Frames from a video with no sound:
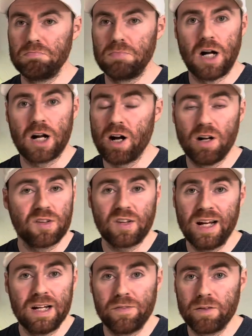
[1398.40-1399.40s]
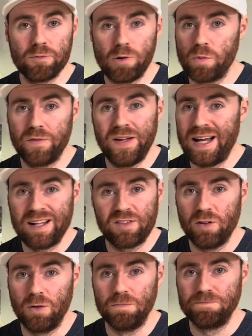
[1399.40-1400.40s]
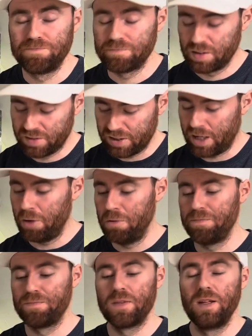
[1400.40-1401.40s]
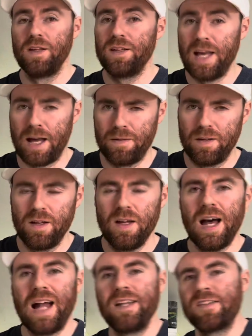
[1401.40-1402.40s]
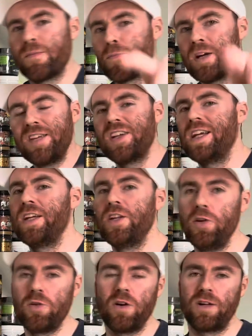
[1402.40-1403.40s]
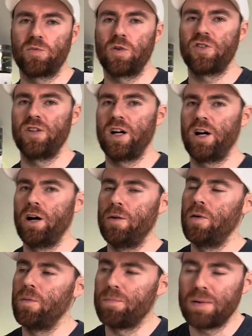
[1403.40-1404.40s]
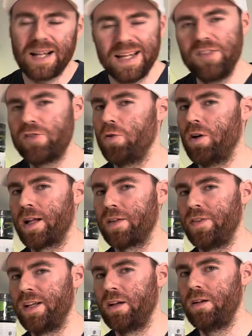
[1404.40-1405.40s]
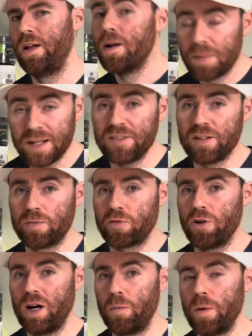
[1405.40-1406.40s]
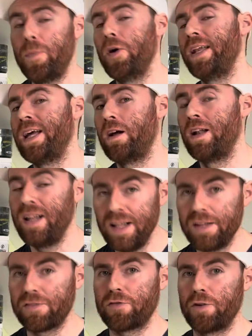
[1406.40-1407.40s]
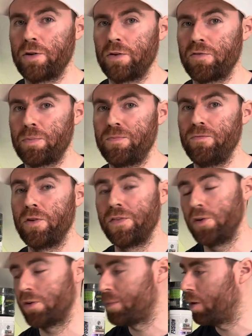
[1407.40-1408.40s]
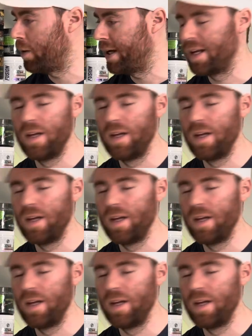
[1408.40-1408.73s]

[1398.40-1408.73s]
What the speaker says: I can't say anything wrong with it at all. So, yeah. And it's appreciating you guys watching at home. Please do like the video. Please subscribe. We're putting out at least 3 honest reviews per week.